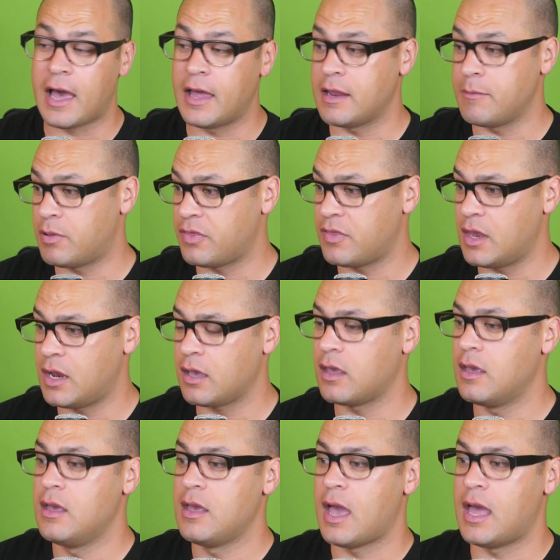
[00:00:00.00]
unempathetic
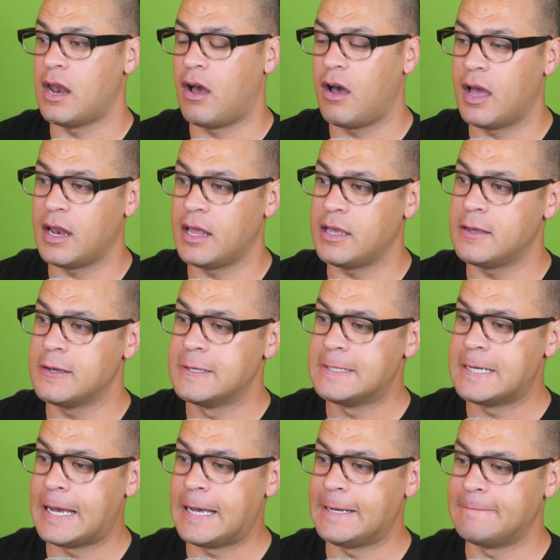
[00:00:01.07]
and highly
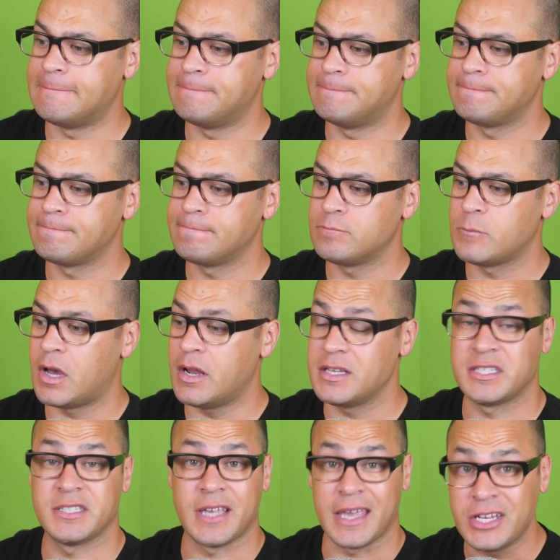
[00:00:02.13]
kind of
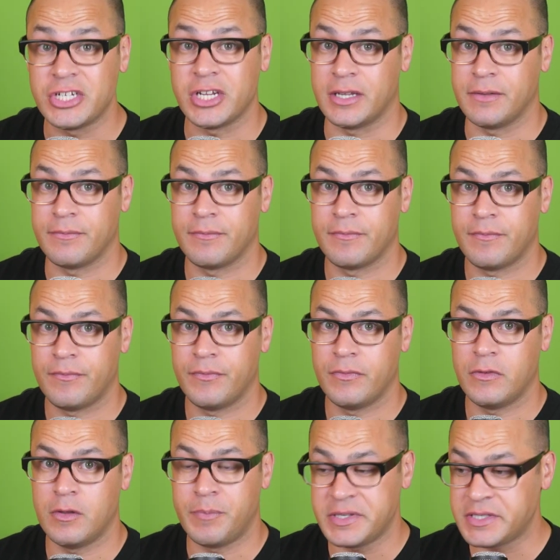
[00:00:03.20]
sketchy.
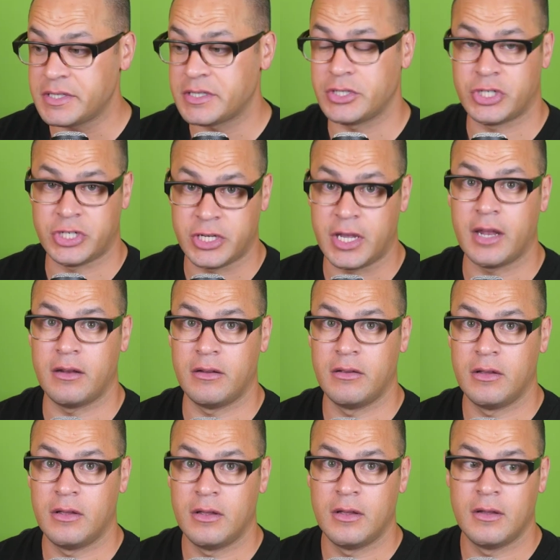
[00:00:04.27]
Your business is shit.
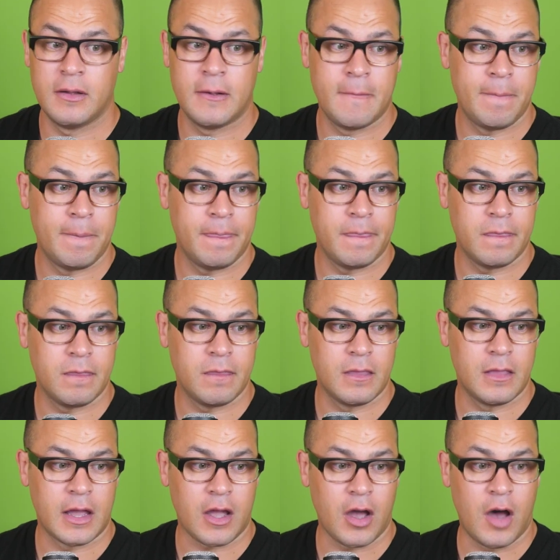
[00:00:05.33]

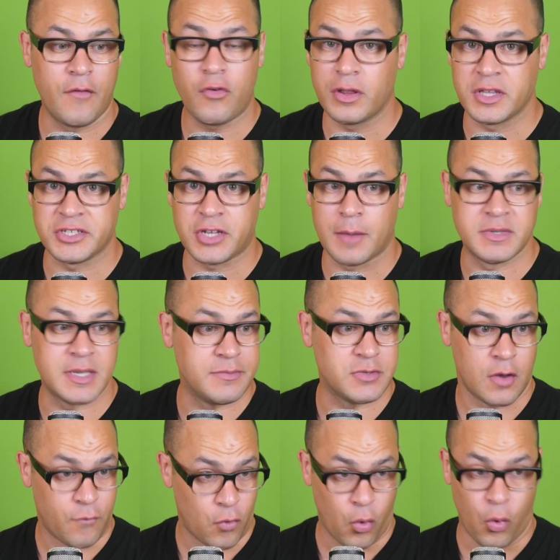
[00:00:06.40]
Like, I've got the timestamps
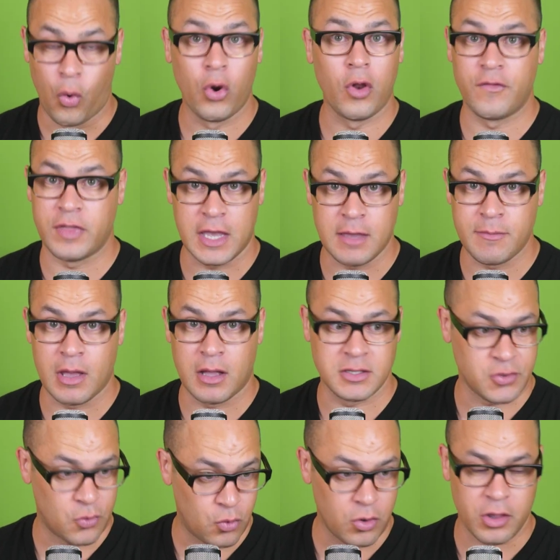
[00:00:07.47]
of all of the emails,
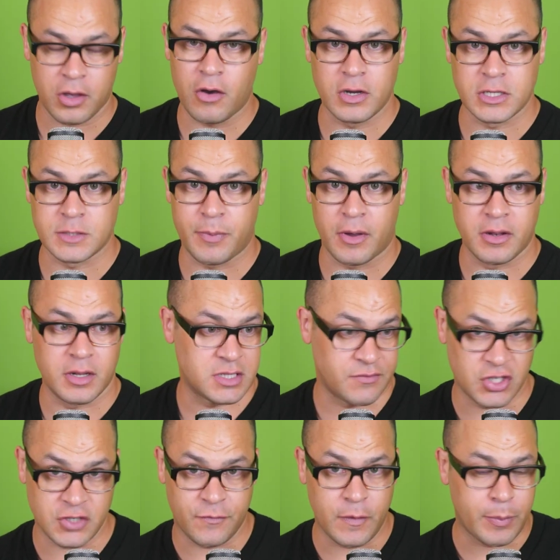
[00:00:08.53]
all of the correspondence. I've
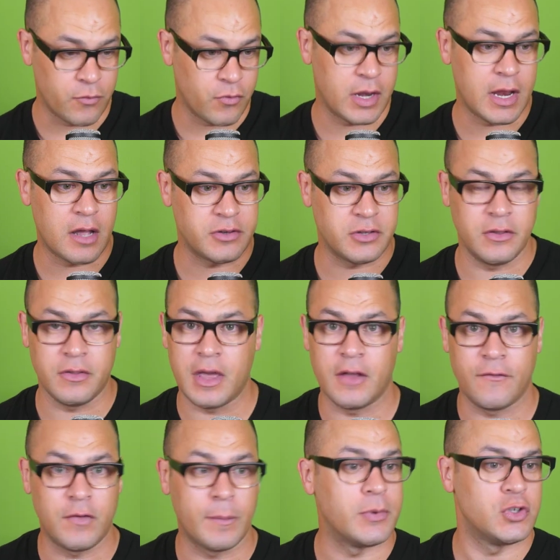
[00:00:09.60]
just flipping read out to you there,
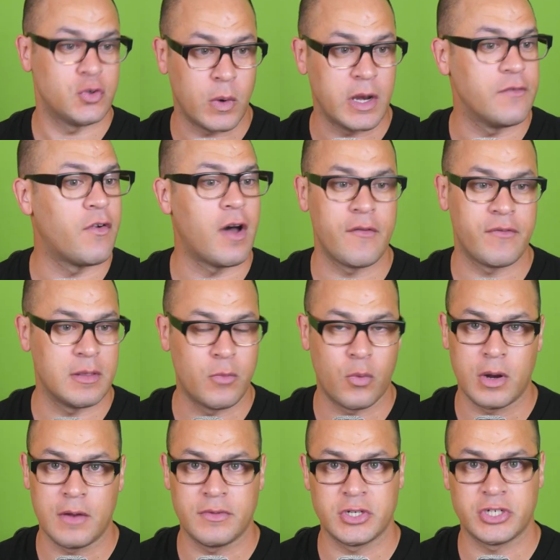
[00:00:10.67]
flipping 25 of them or
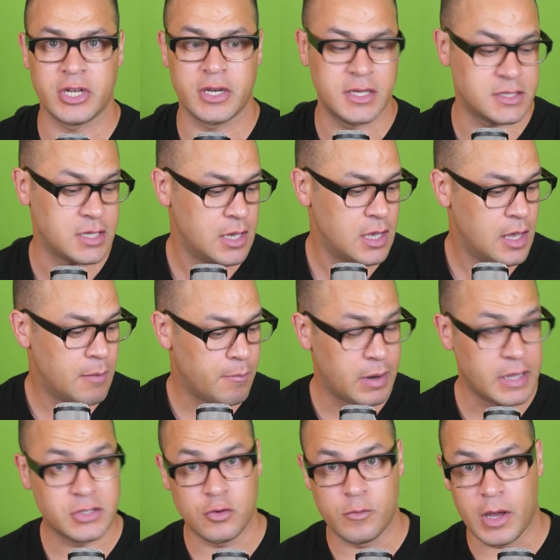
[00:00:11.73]
whatever the shit is,
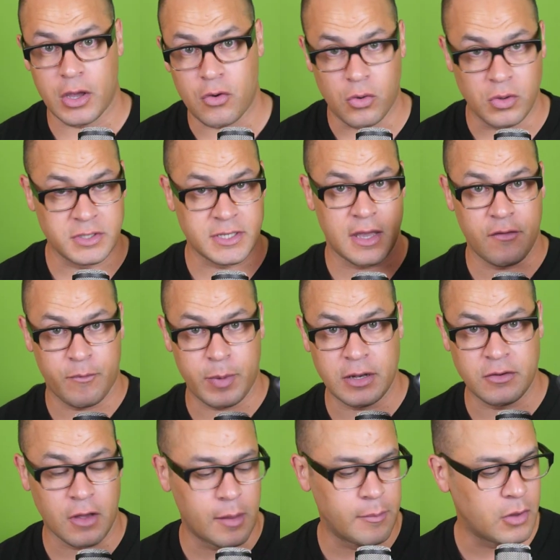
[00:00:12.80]
plus all my calls that have been
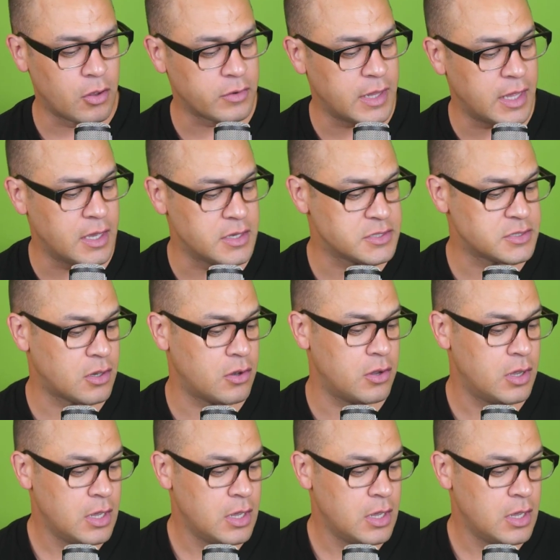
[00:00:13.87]
time logged here. So